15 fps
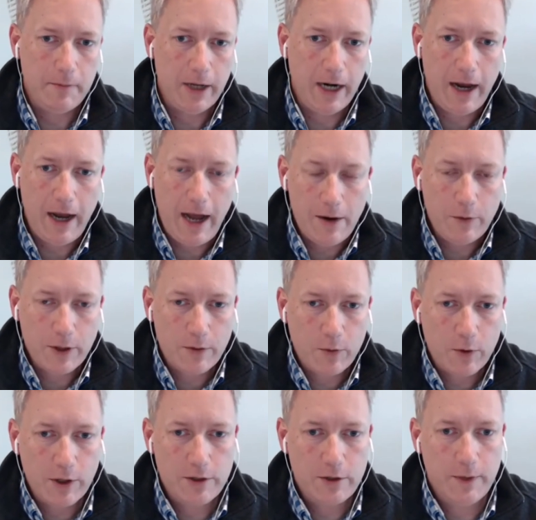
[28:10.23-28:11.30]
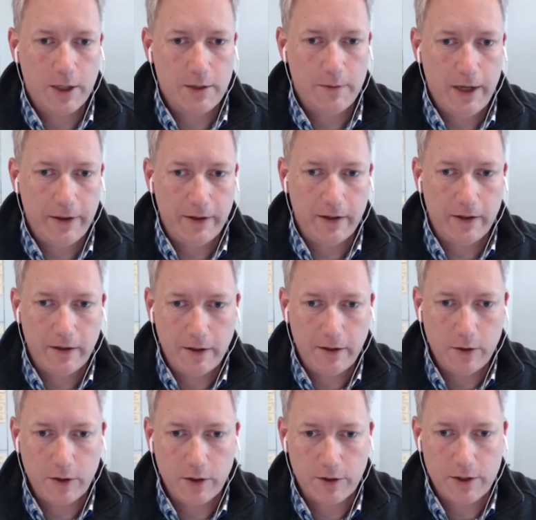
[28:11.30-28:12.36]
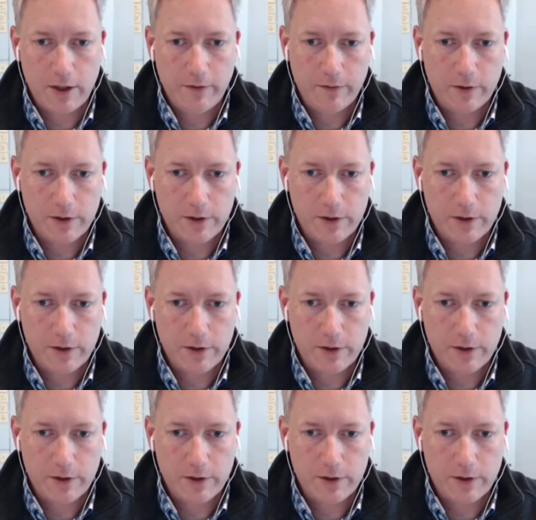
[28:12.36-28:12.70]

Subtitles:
But I wouldn't worry too much about the do-it-yourselfers,